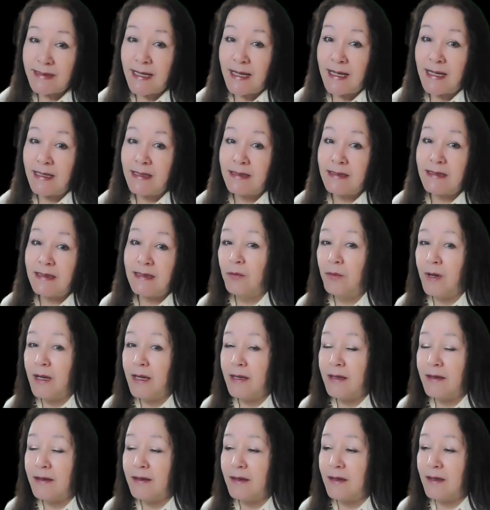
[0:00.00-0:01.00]
that
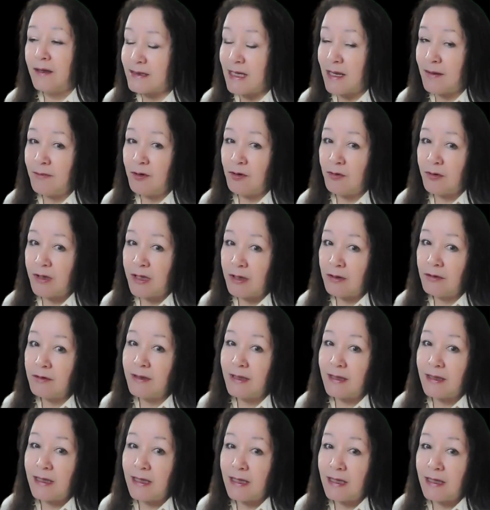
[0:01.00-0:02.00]
when Samuel killed
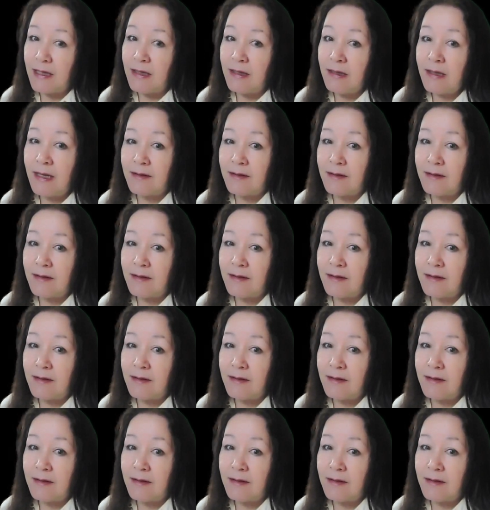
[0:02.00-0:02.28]
the king,